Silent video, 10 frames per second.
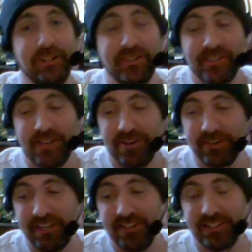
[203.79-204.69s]
Alexander
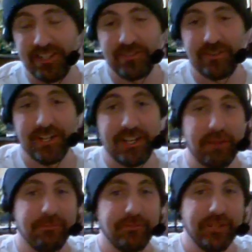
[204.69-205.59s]
Keith's. That's what I
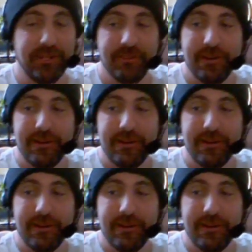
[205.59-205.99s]
can't believe.